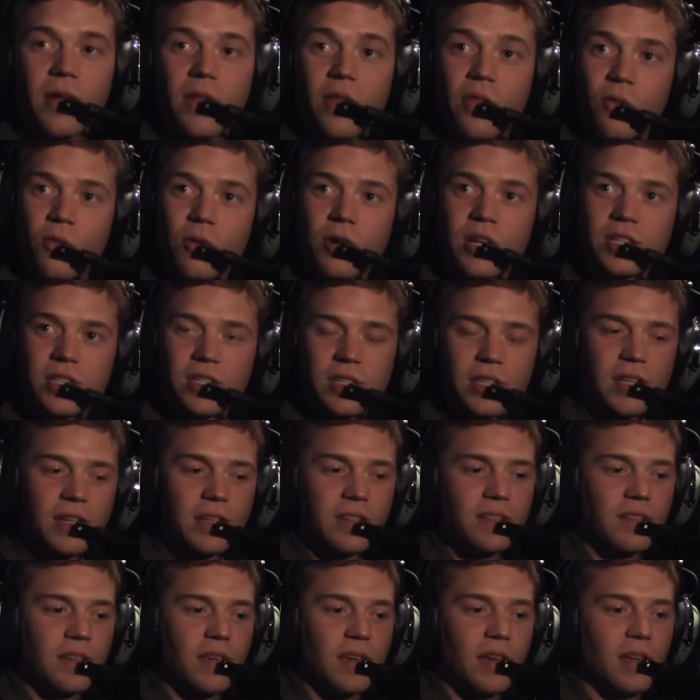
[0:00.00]
And the reason that
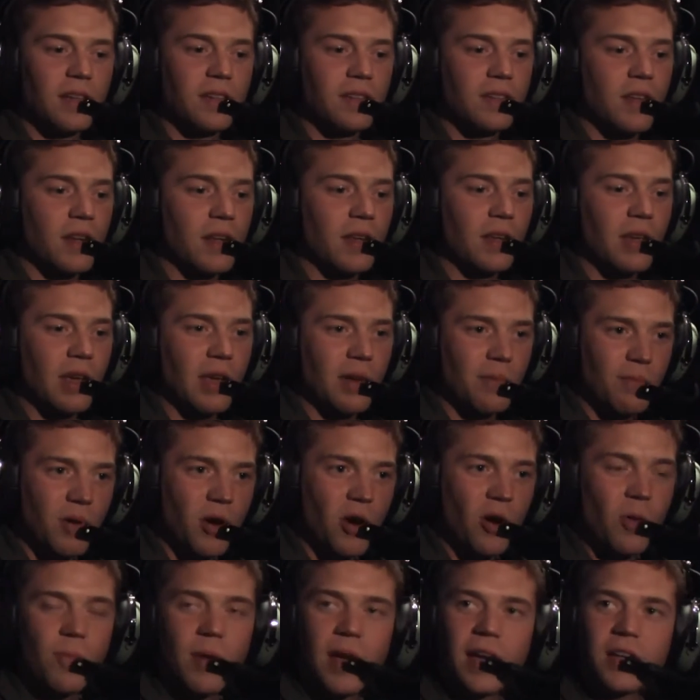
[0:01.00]
it's uh, it's done at
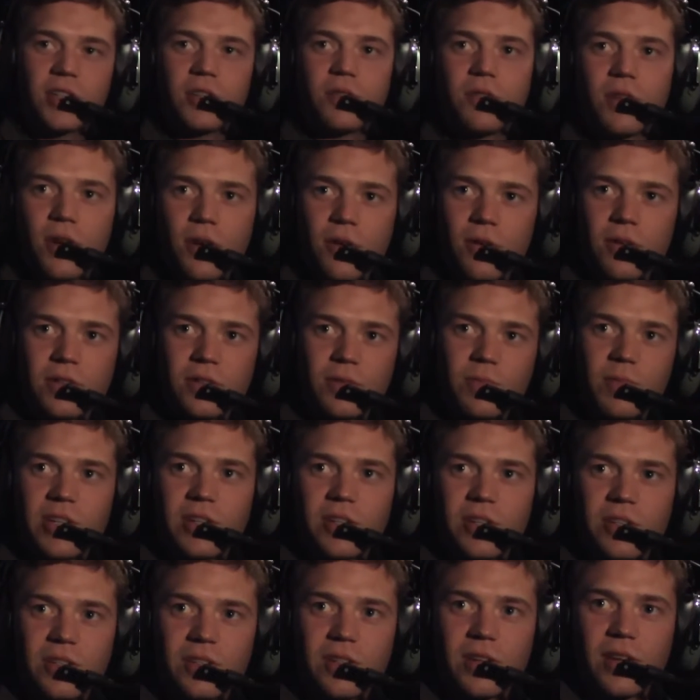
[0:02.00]
Pope, as you know, is
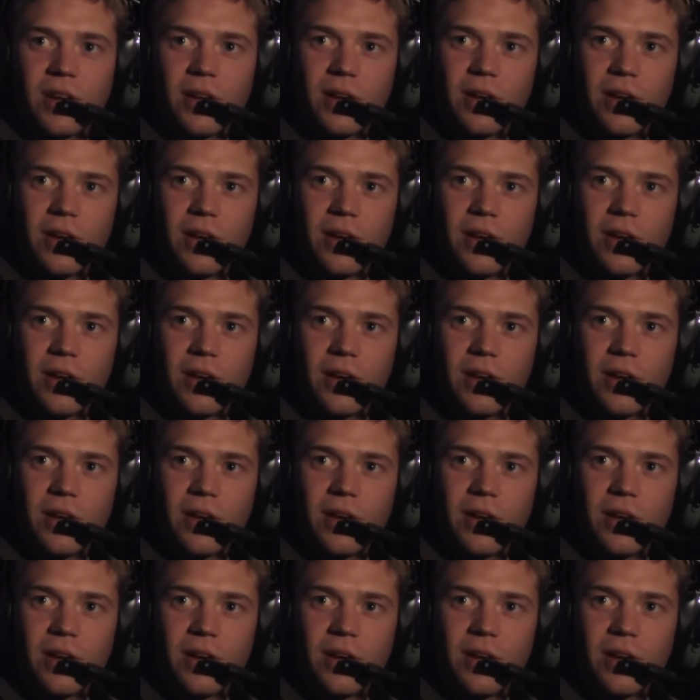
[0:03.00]
because